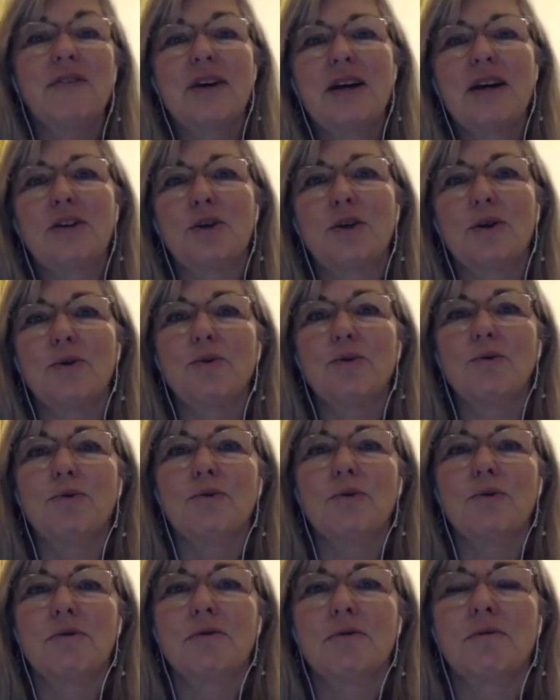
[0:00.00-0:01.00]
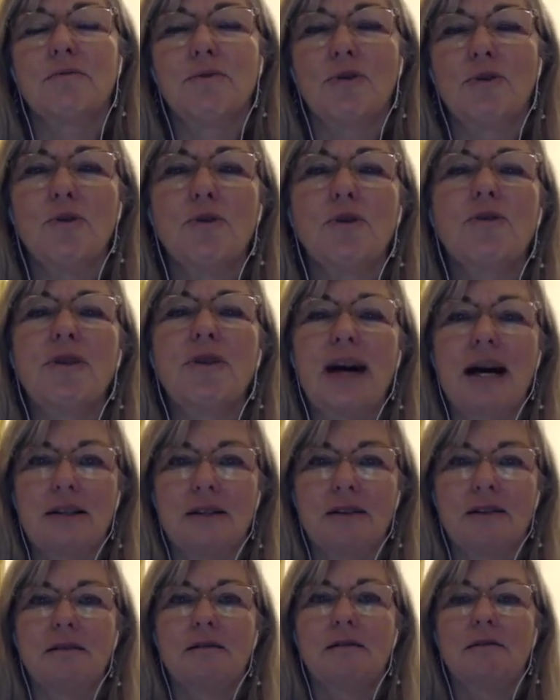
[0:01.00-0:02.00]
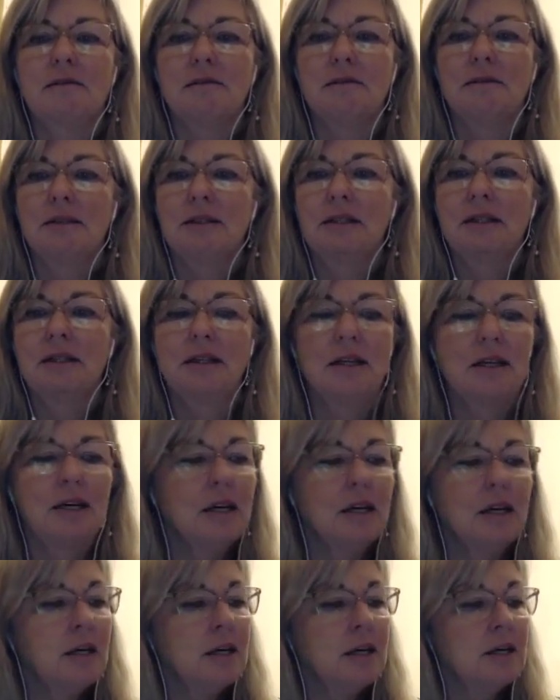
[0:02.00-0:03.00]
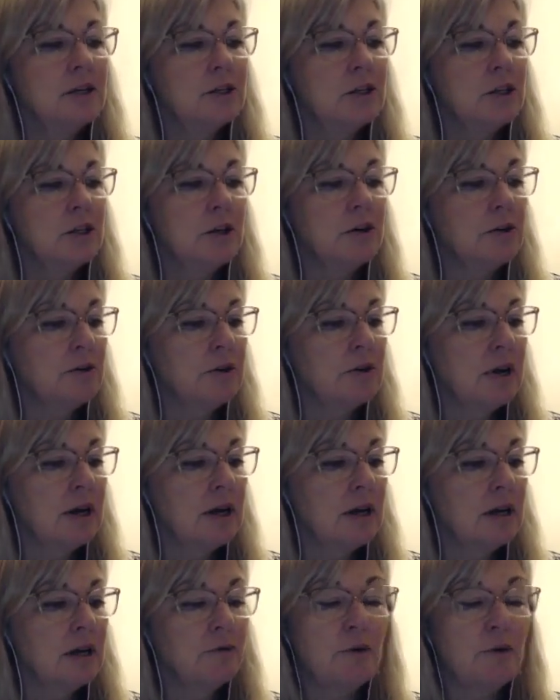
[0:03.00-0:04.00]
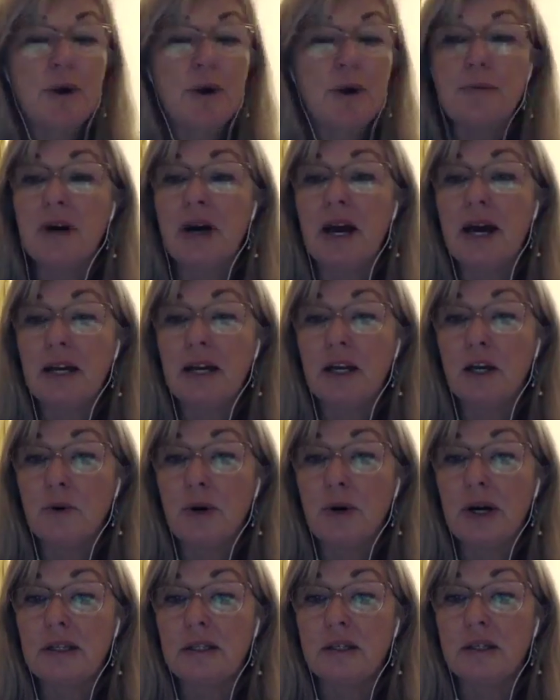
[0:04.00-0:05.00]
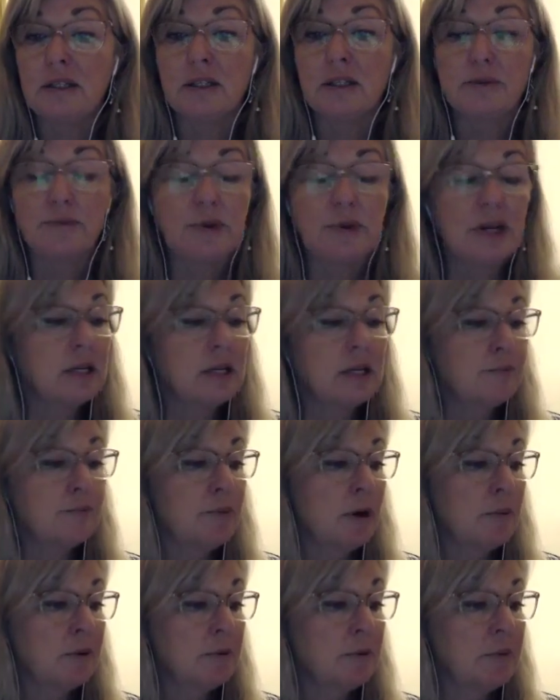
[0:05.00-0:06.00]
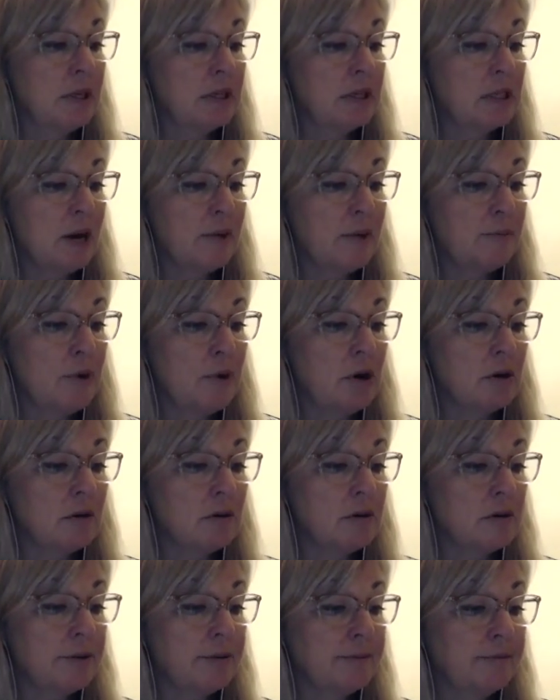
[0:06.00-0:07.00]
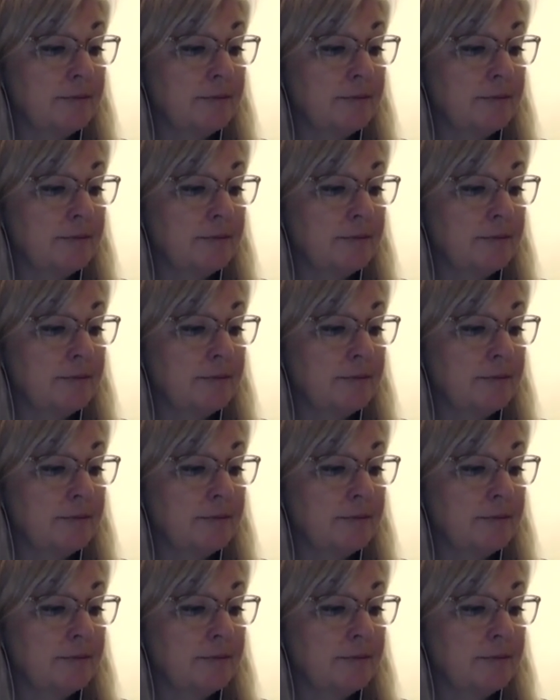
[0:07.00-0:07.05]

tools, all of us. So remember, any questions, please pop them in the chat box.